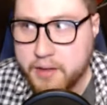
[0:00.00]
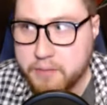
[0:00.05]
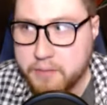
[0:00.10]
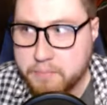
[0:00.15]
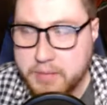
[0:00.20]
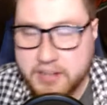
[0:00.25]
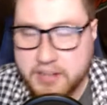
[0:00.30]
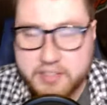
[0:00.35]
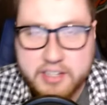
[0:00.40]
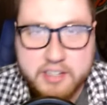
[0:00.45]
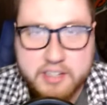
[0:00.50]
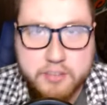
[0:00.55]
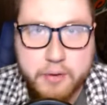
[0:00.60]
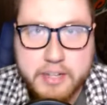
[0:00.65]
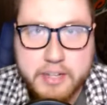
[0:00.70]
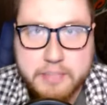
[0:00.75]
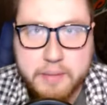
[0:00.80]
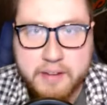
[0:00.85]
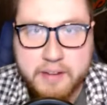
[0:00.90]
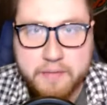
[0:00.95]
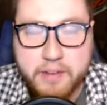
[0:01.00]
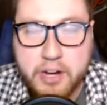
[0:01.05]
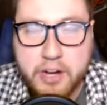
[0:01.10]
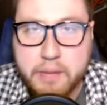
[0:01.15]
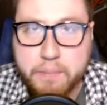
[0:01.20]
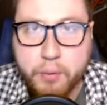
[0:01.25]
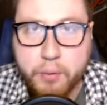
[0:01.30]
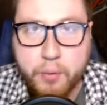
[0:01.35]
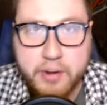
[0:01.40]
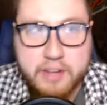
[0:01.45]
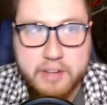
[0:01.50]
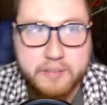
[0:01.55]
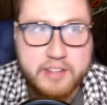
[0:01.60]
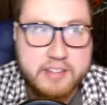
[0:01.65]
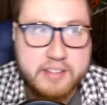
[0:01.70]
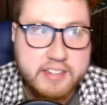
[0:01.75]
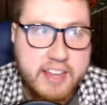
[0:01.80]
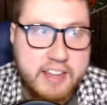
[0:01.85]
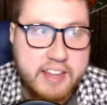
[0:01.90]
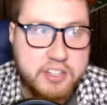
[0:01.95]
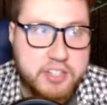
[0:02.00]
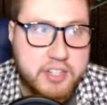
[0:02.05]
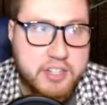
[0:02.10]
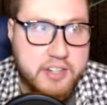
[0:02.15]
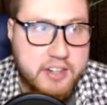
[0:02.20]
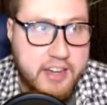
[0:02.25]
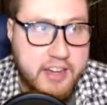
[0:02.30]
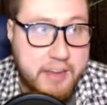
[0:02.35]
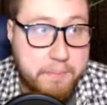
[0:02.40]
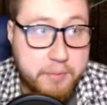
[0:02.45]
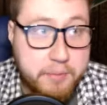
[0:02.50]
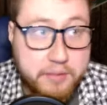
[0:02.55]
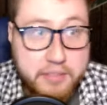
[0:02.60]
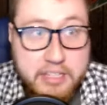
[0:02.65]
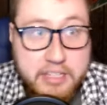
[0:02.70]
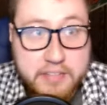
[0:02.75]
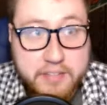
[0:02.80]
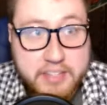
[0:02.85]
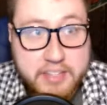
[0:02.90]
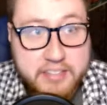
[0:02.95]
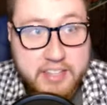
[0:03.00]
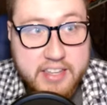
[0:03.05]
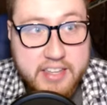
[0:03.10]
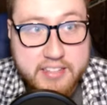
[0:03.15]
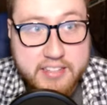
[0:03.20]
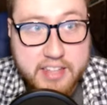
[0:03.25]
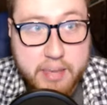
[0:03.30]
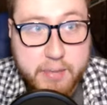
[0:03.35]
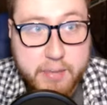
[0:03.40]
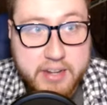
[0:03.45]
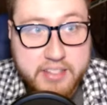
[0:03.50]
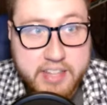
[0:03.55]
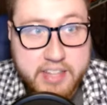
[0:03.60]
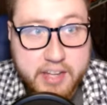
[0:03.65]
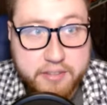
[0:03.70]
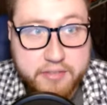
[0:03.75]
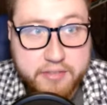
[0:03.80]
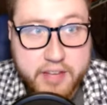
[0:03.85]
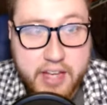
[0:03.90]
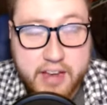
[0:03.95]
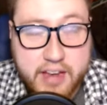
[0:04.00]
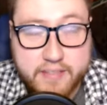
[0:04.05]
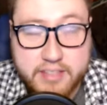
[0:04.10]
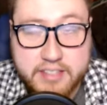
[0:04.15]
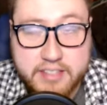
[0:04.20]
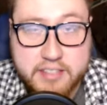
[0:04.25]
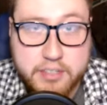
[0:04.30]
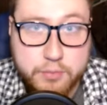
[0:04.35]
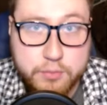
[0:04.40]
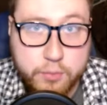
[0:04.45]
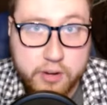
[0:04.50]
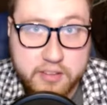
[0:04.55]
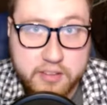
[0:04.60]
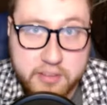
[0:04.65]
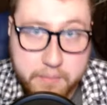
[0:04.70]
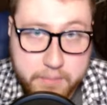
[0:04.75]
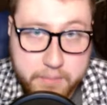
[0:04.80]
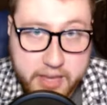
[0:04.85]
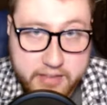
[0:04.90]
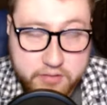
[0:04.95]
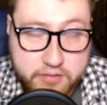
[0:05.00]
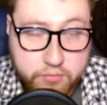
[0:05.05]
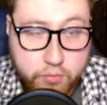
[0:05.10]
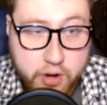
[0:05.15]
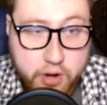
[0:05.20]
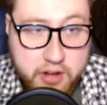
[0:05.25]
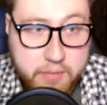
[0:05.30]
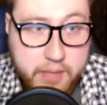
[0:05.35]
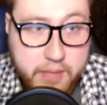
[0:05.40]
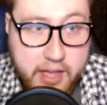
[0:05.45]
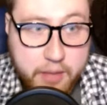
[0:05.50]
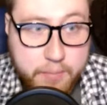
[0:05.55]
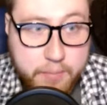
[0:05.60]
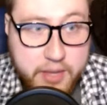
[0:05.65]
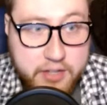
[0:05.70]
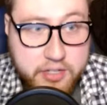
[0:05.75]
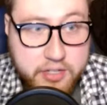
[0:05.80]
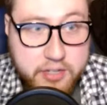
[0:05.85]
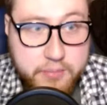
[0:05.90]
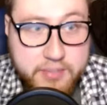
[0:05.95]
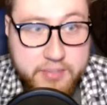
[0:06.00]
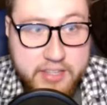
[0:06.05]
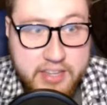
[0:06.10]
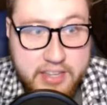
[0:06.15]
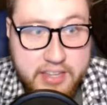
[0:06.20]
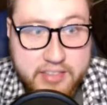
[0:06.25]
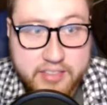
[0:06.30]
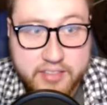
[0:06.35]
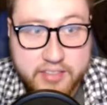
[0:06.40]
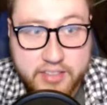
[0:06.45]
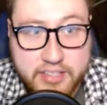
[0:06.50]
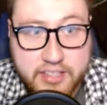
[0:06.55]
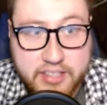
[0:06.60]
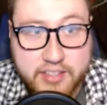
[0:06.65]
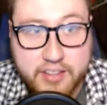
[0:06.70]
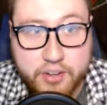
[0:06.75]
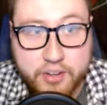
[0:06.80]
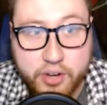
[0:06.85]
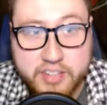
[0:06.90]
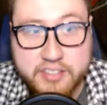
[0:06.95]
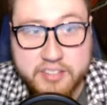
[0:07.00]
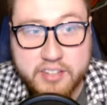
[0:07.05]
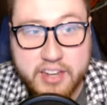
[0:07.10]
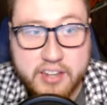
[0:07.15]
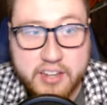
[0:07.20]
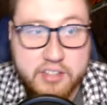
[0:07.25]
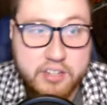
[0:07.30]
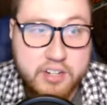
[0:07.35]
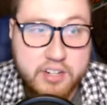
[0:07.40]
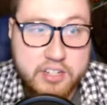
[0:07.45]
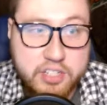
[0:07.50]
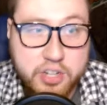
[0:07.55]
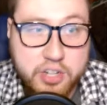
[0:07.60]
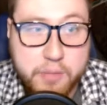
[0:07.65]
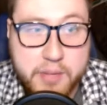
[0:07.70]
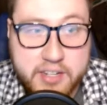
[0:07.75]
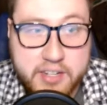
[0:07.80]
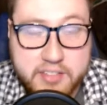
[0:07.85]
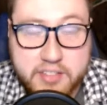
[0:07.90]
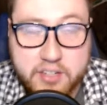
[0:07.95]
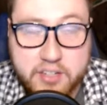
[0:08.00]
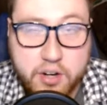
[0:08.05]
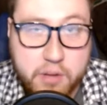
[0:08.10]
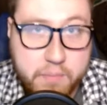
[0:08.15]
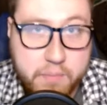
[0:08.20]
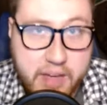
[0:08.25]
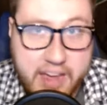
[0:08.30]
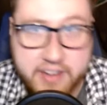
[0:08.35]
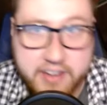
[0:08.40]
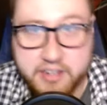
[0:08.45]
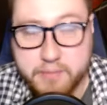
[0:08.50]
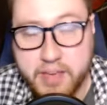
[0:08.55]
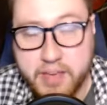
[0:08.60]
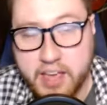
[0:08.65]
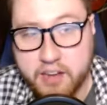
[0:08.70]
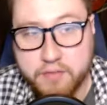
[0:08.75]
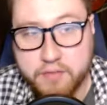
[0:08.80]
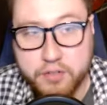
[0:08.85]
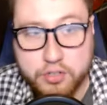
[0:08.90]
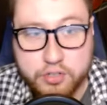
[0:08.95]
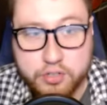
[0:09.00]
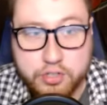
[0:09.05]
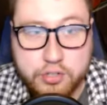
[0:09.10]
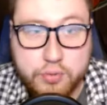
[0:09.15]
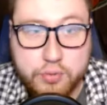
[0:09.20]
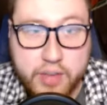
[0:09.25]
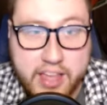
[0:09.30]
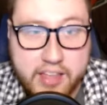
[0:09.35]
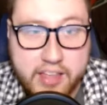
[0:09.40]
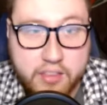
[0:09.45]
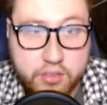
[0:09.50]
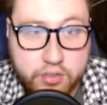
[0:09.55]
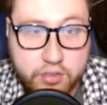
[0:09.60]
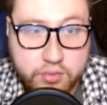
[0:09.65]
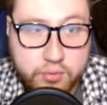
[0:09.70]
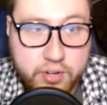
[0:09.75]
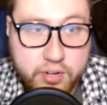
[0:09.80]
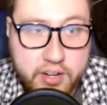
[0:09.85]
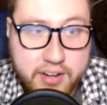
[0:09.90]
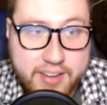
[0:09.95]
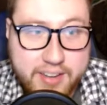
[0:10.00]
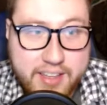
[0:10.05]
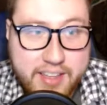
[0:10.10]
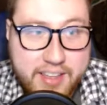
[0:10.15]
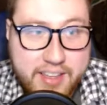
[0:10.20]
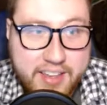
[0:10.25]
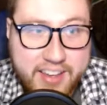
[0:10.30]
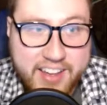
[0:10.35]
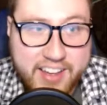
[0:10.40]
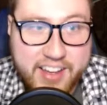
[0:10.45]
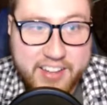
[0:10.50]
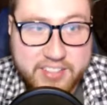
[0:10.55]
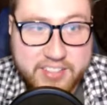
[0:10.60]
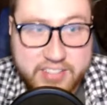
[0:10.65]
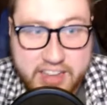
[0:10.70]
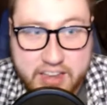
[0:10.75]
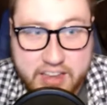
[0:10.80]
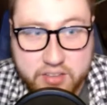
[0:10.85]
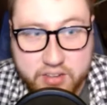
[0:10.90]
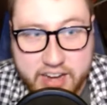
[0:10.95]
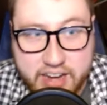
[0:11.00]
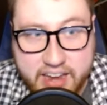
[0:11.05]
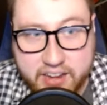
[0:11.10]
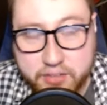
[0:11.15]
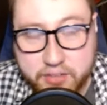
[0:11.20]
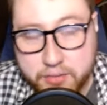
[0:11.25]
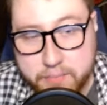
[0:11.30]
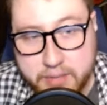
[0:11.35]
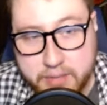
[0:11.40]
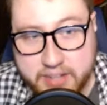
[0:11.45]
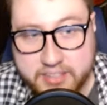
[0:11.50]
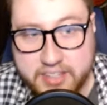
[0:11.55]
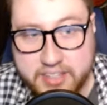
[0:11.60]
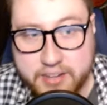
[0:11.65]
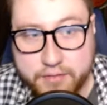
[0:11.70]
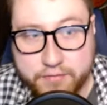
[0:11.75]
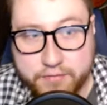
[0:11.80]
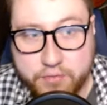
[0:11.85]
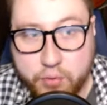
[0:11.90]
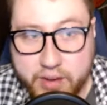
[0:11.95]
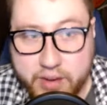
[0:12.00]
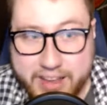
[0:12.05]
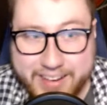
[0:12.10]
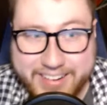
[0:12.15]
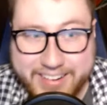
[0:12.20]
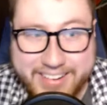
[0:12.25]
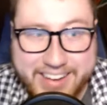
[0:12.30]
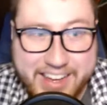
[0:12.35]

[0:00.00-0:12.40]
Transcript: Mixon has always been a very point of contention. I believe he's inside my top 5. This is one of the best running back matchups in the league. Austin Eckler and Joe Mixon are back-to-back for 2 and 3. Taylor, Eckler, Mixon, Fournette, and